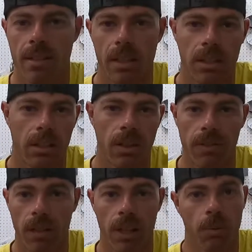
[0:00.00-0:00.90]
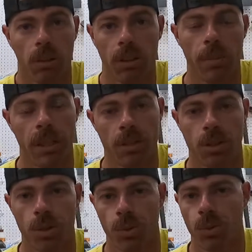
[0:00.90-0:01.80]
then you have to really pick and
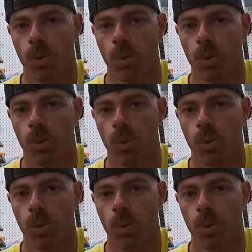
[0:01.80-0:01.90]
choose which